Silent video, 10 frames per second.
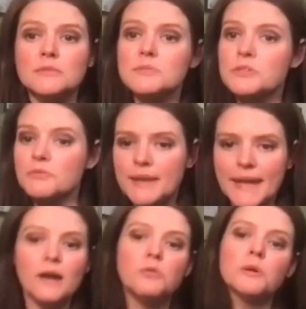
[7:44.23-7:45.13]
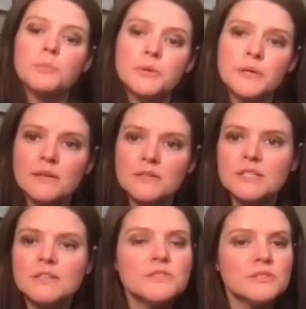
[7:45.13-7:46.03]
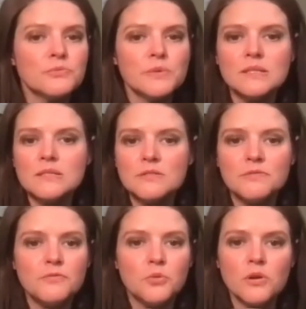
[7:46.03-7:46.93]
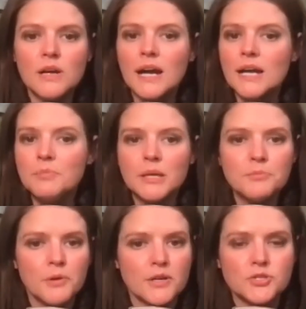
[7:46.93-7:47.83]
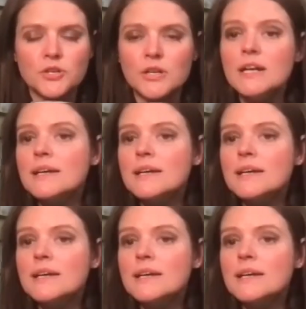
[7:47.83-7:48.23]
So now we're putting ourselves at risk for high blood pressure.